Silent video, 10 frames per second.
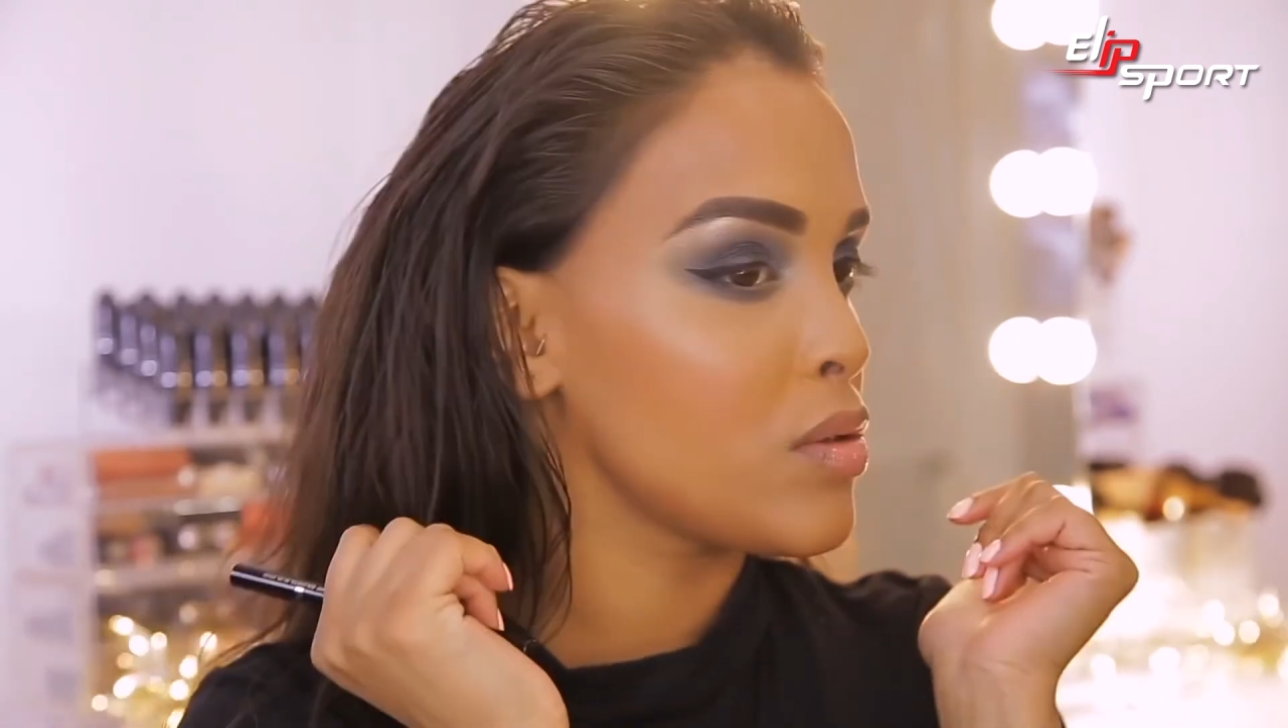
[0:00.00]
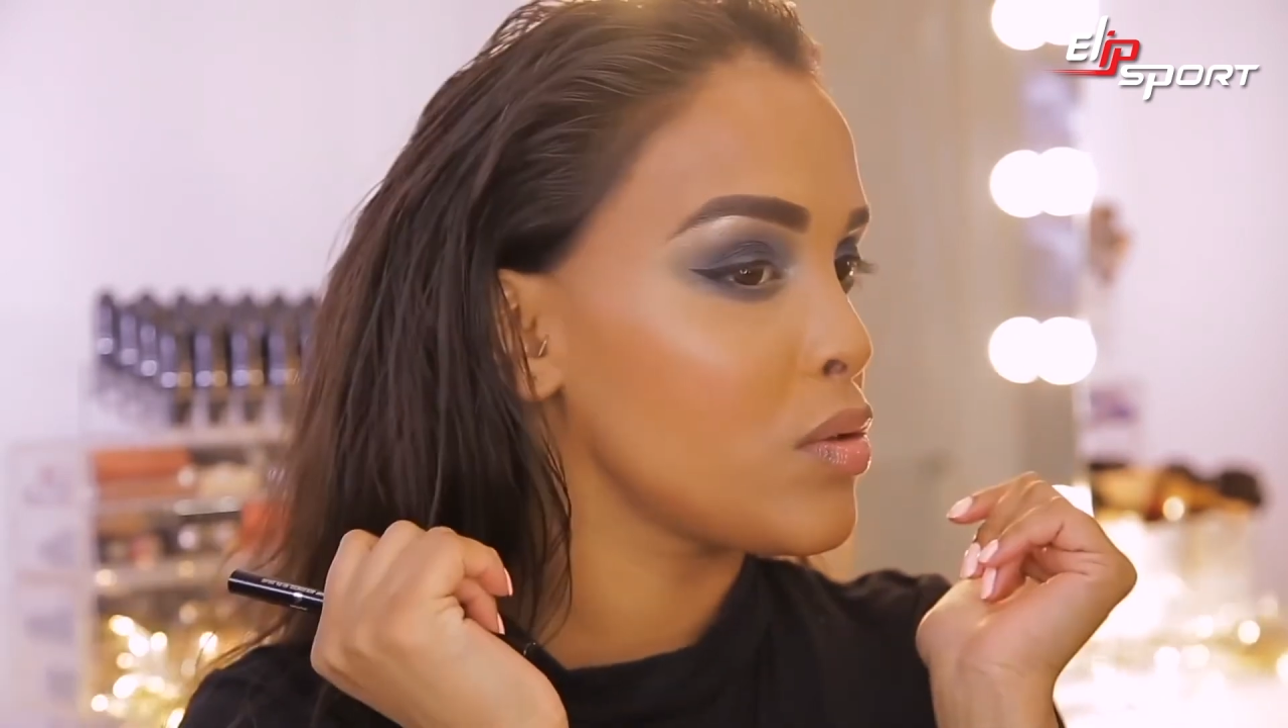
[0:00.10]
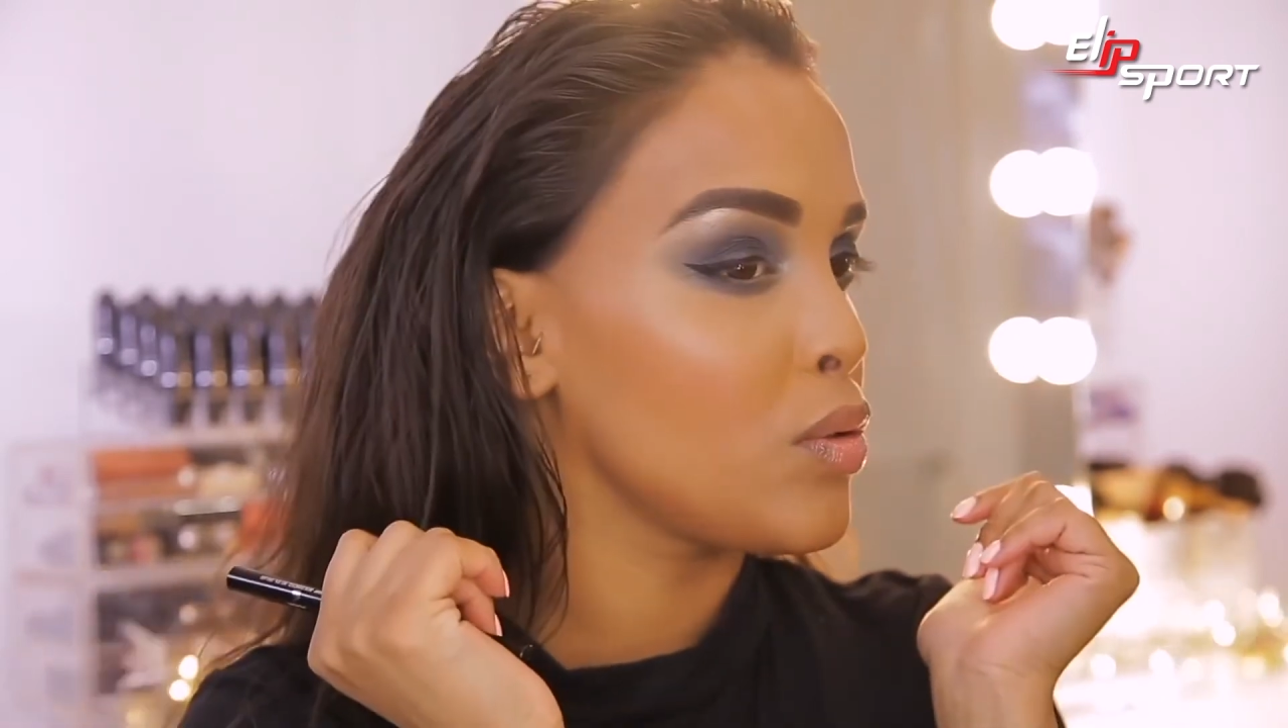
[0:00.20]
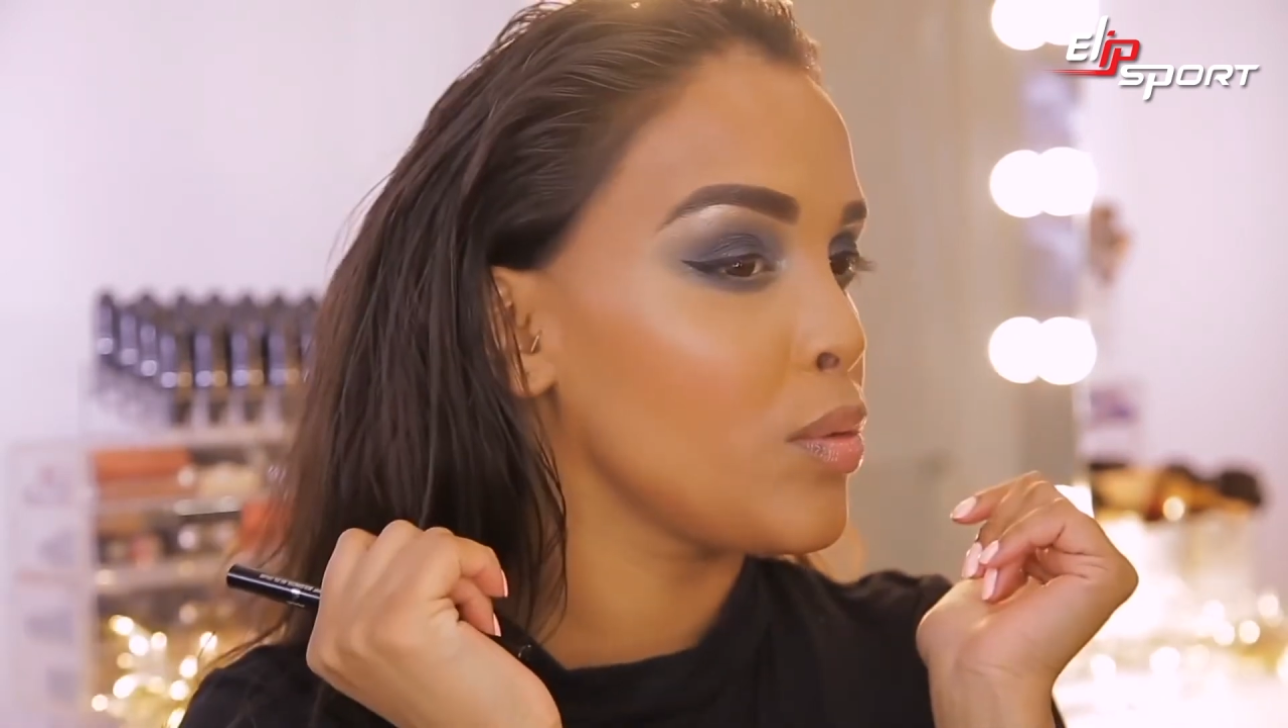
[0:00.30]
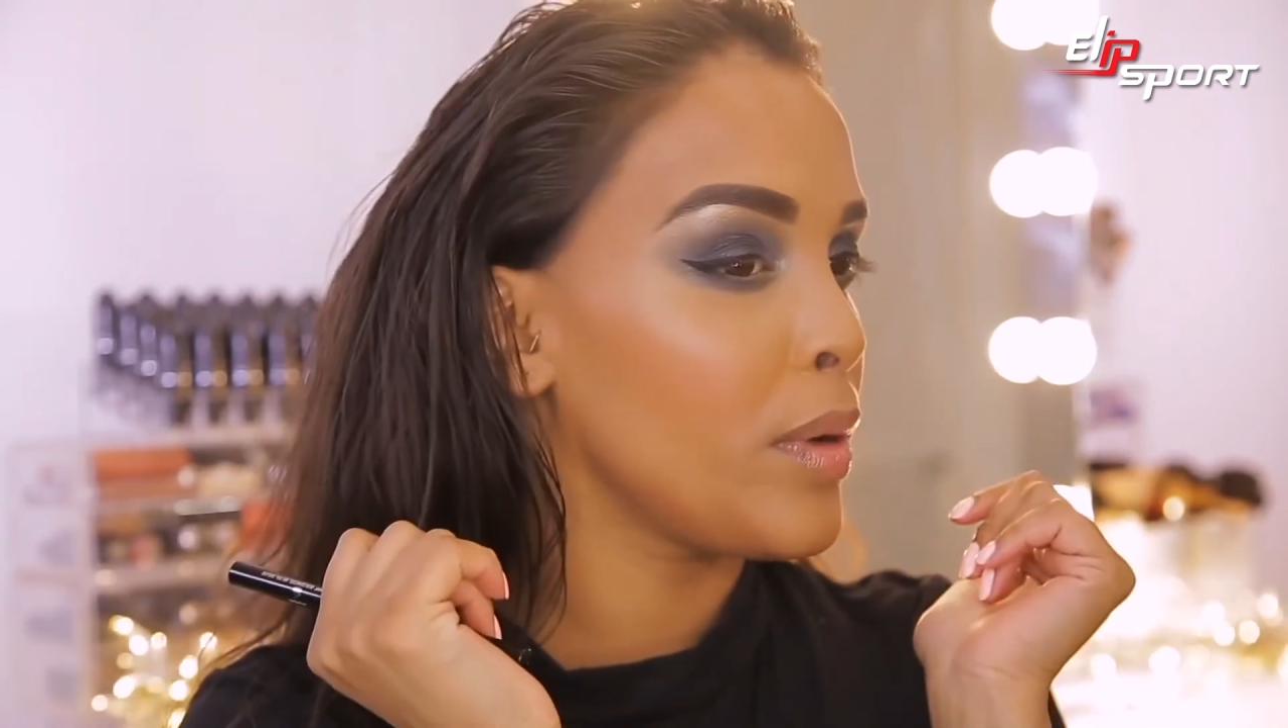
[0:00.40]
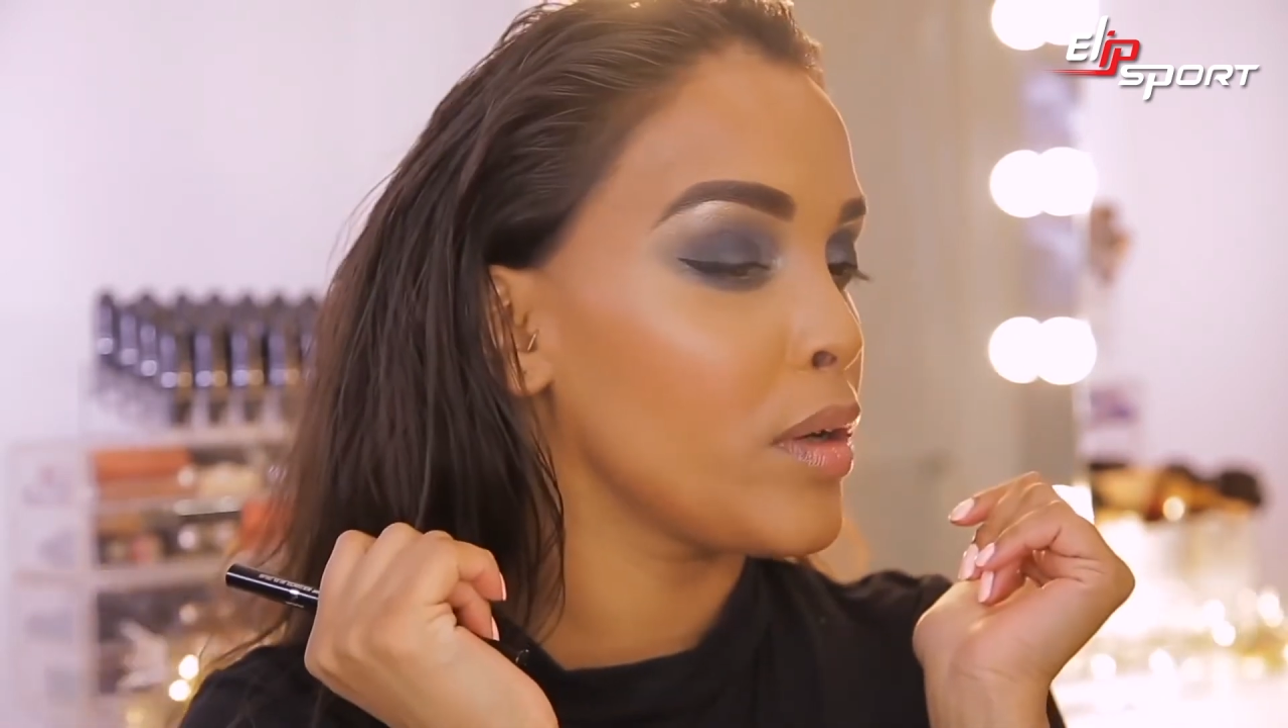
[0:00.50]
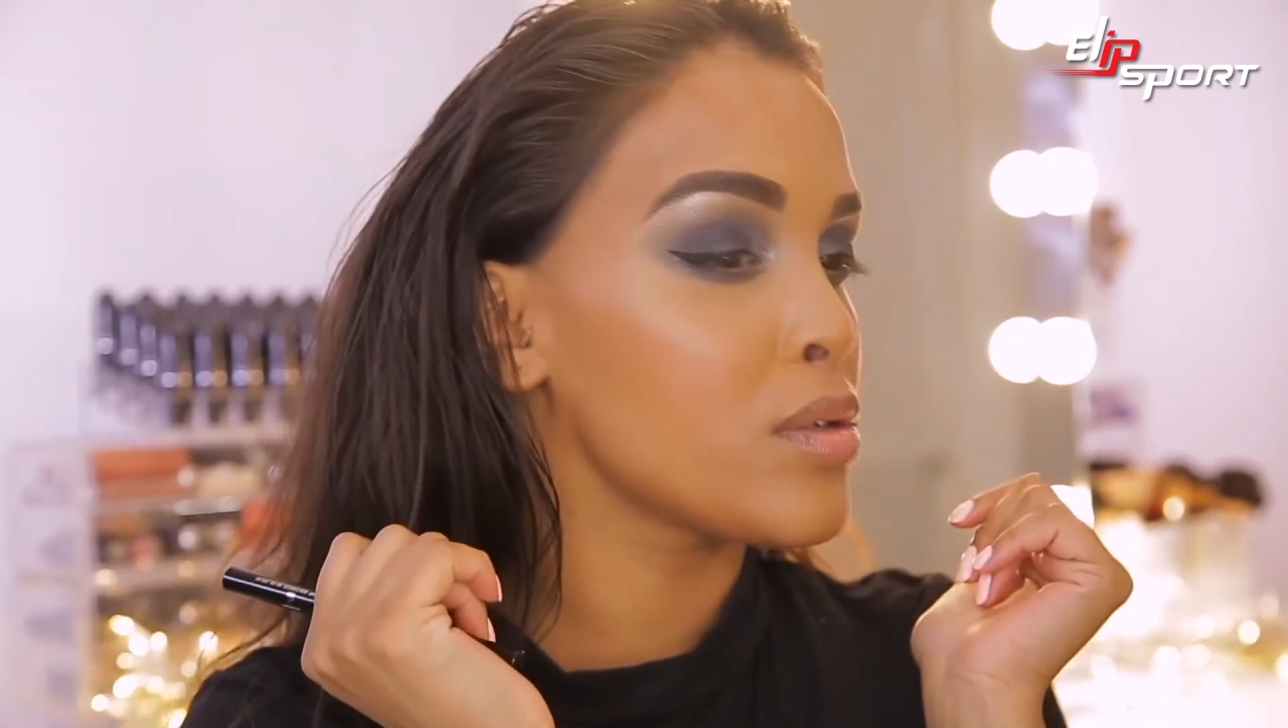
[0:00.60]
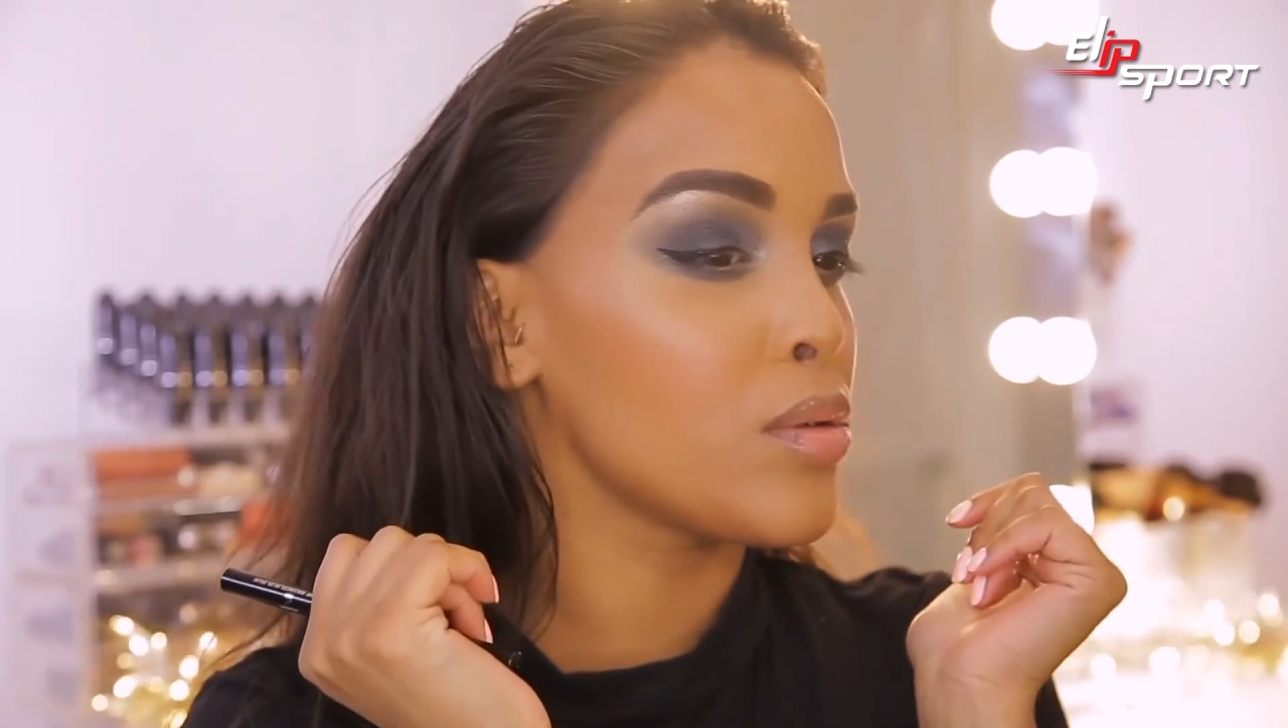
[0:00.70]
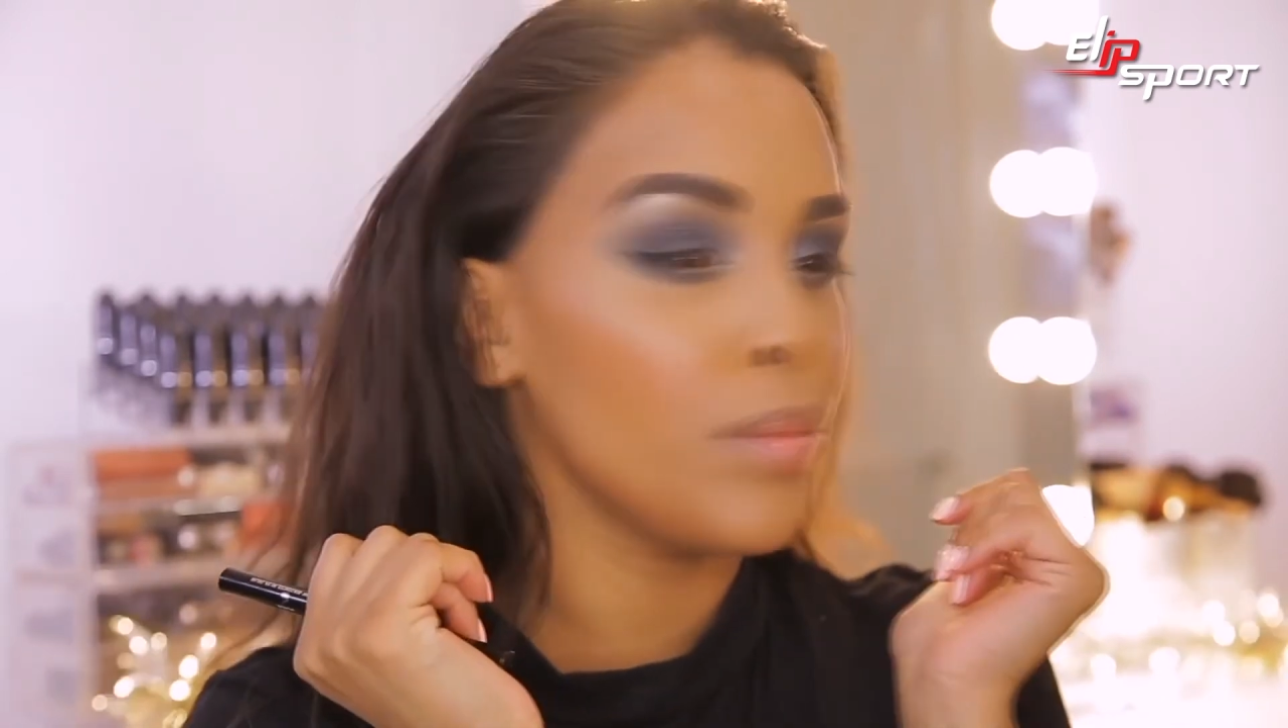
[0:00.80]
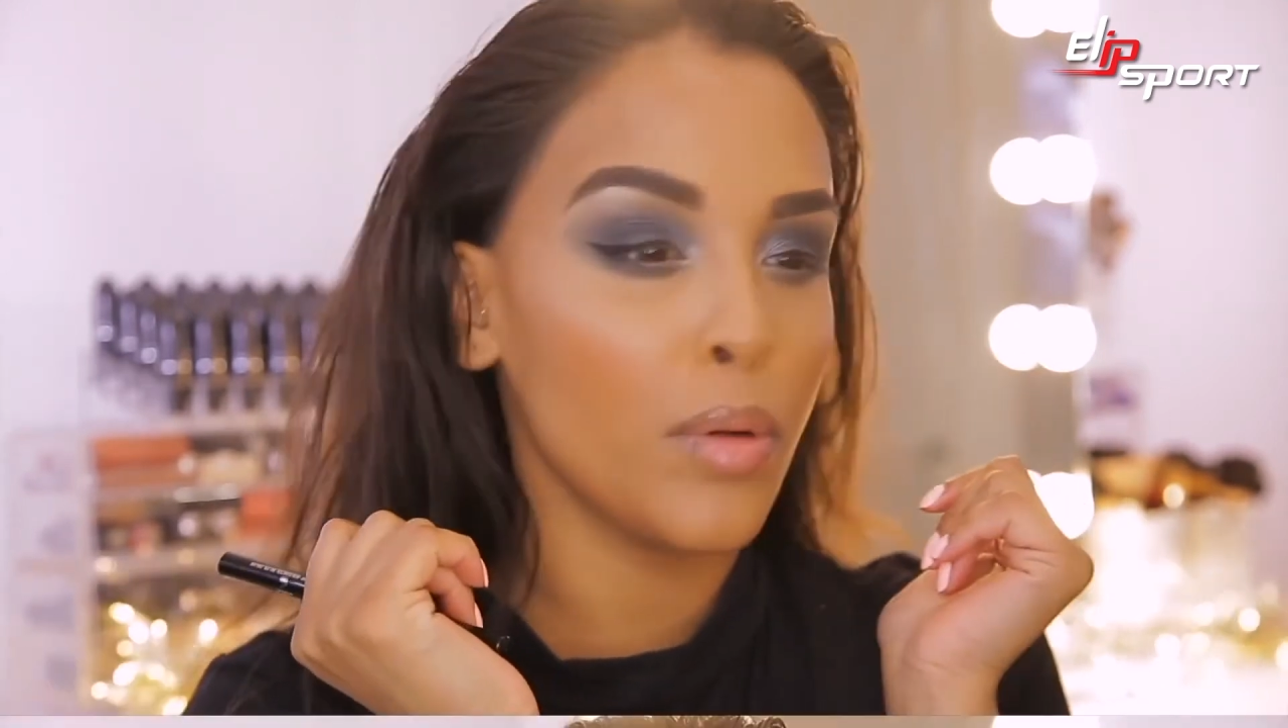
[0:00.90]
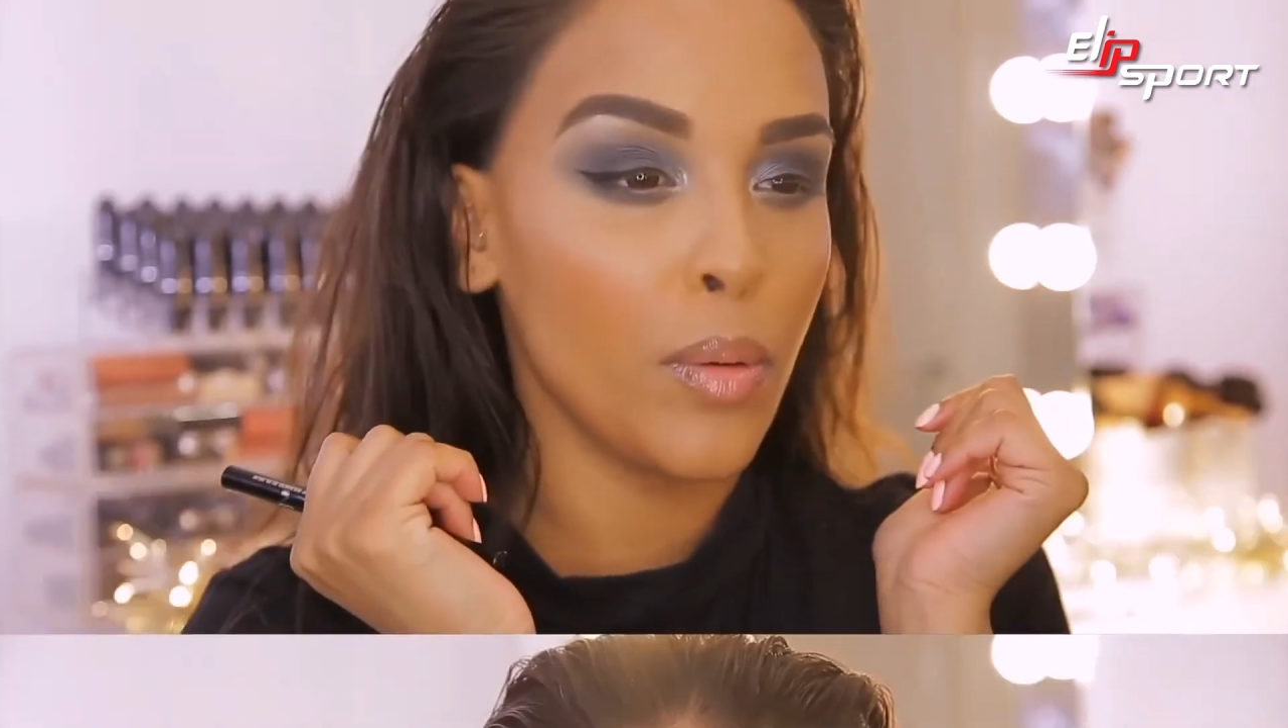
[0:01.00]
super, super